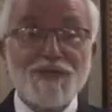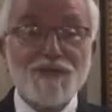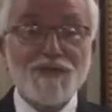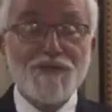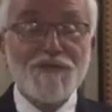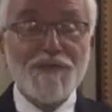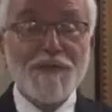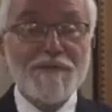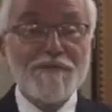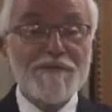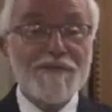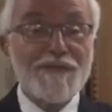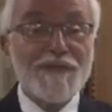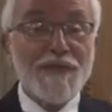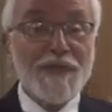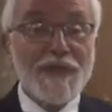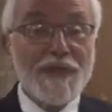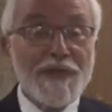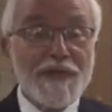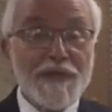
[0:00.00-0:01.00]
tshuva.
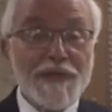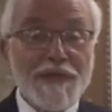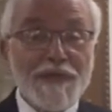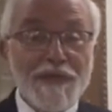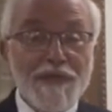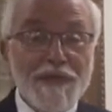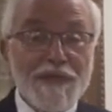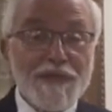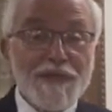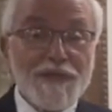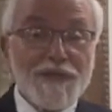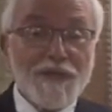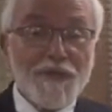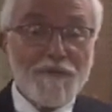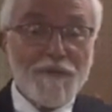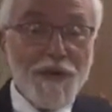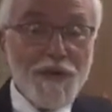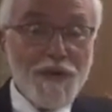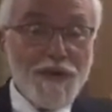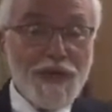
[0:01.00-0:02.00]

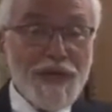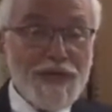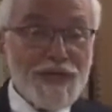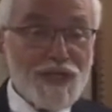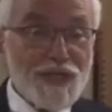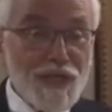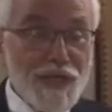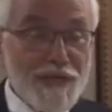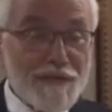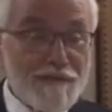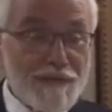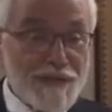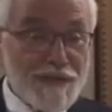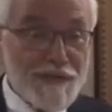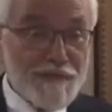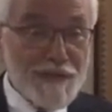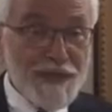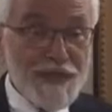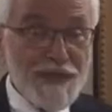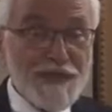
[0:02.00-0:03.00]
So both
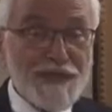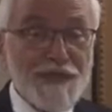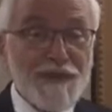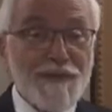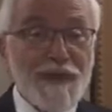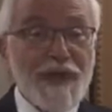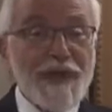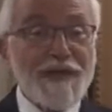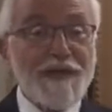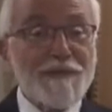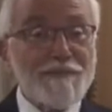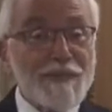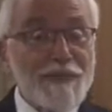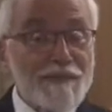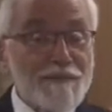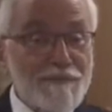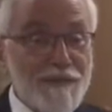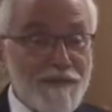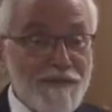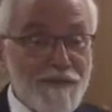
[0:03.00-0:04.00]
Hashems, the Midas
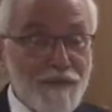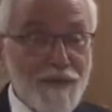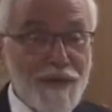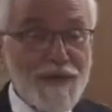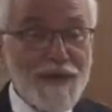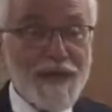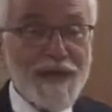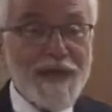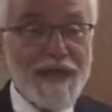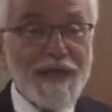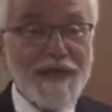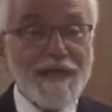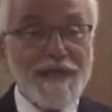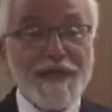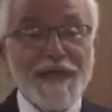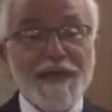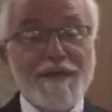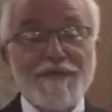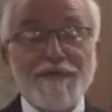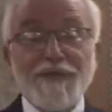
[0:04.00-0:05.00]
Harachamim, before the Chet
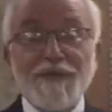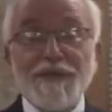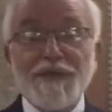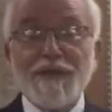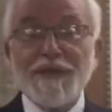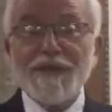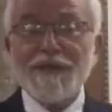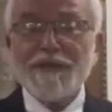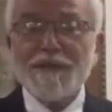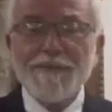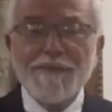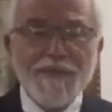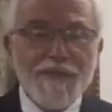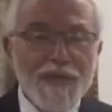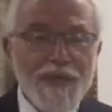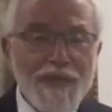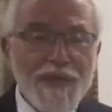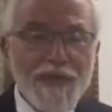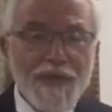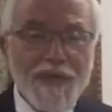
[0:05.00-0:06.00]
and after the Chet.
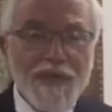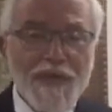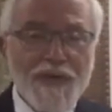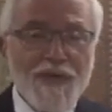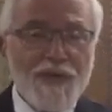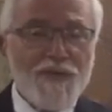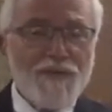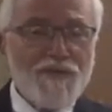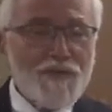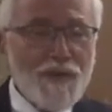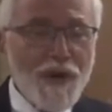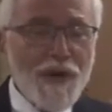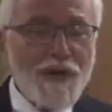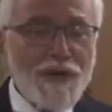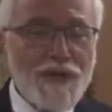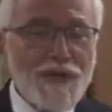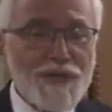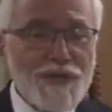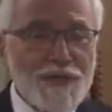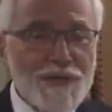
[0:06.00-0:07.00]
The
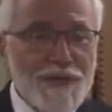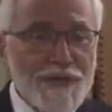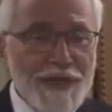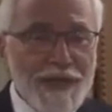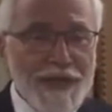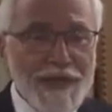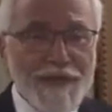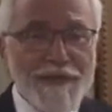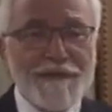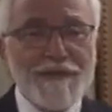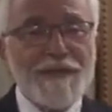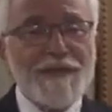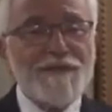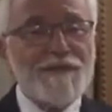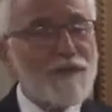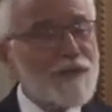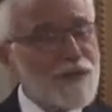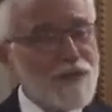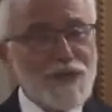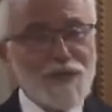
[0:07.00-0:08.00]
Rosh, there in
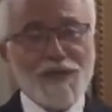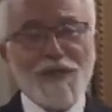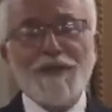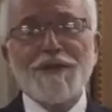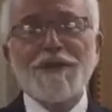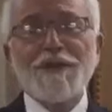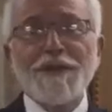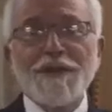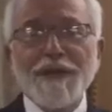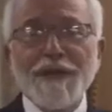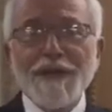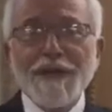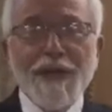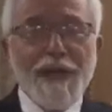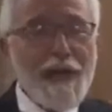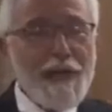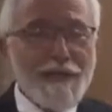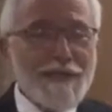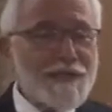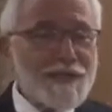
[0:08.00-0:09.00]
Rosh Hashanah,
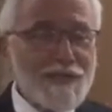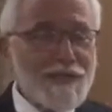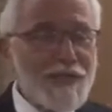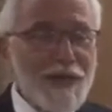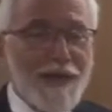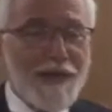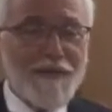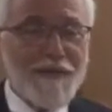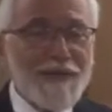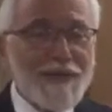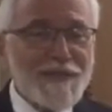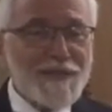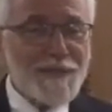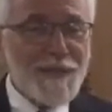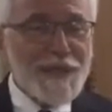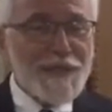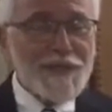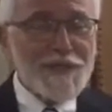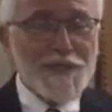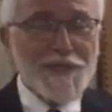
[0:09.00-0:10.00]
asks an obvious
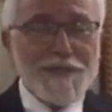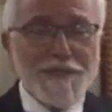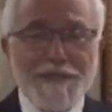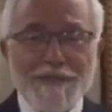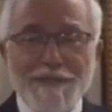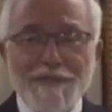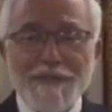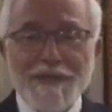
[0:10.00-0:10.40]
question.